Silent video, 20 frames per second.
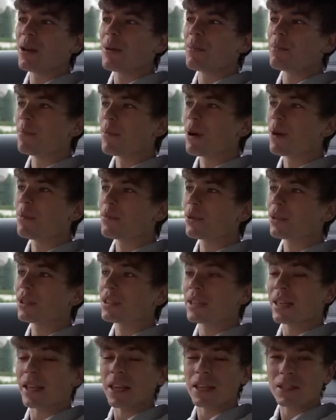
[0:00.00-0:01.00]
Mum would
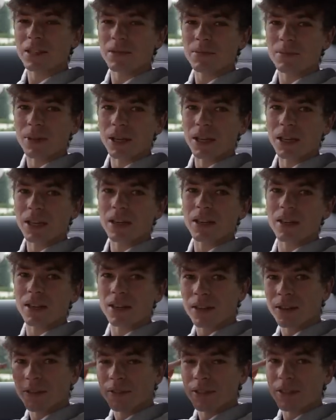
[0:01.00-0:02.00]
test me
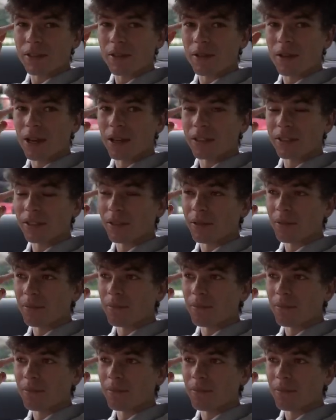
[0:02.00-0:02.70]
kind of as a